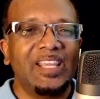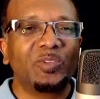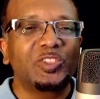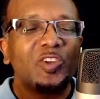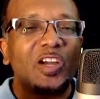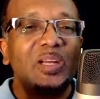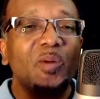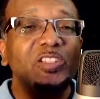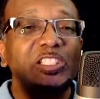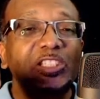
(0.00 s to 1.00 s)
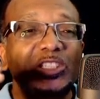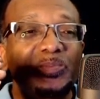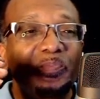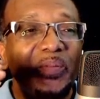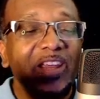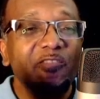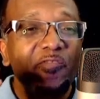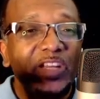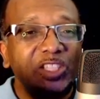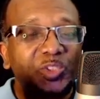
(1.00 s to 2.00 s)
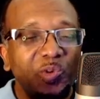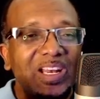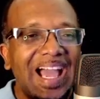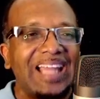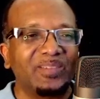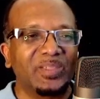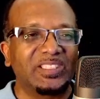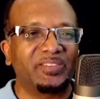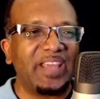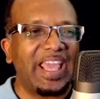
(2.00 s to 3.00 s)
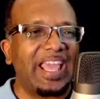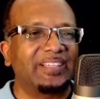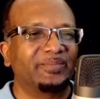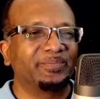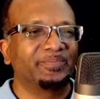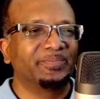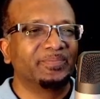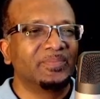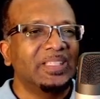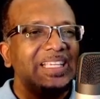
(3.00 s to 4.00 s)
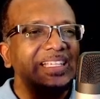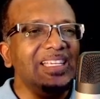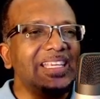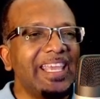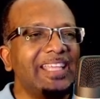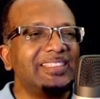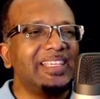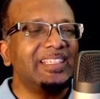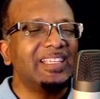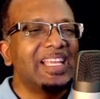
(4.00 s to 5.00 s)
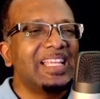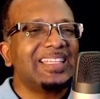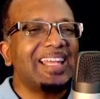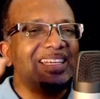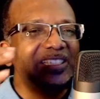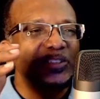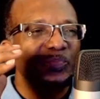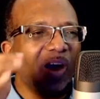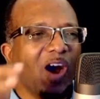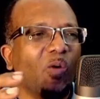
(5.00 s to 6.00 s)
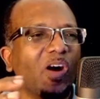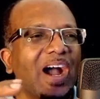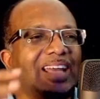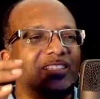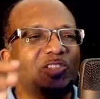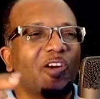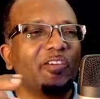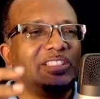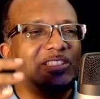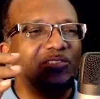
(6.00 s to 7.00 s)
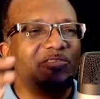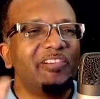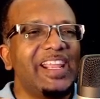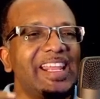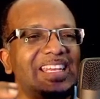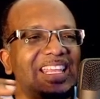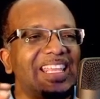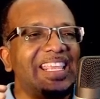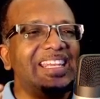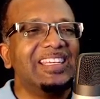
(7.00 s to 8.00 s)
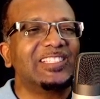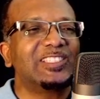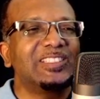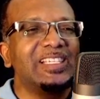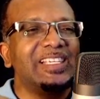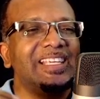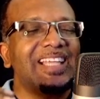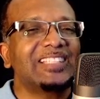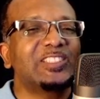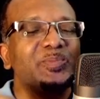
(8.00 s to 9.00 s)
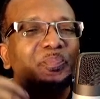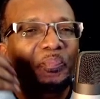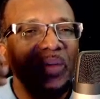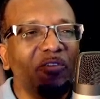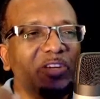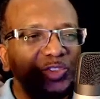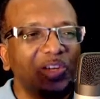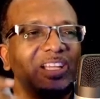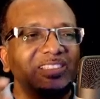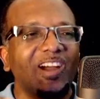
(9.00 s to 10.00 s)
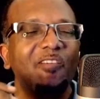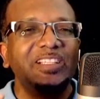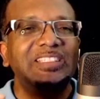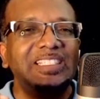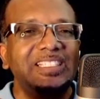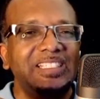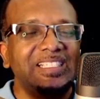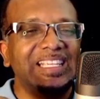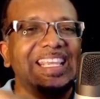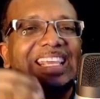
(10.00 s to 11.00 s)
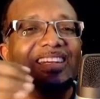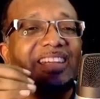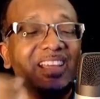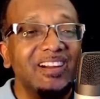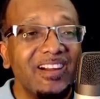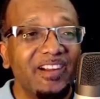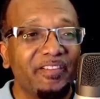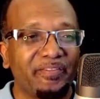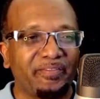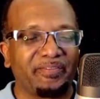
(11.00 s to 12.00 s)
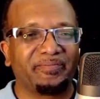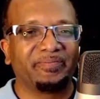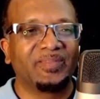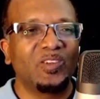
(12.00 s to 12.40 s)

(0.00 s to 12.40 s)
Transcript: It was talking about the spiritual atmosphere, indicating that this power had authority to reign in the, it had spiritual authority in the earth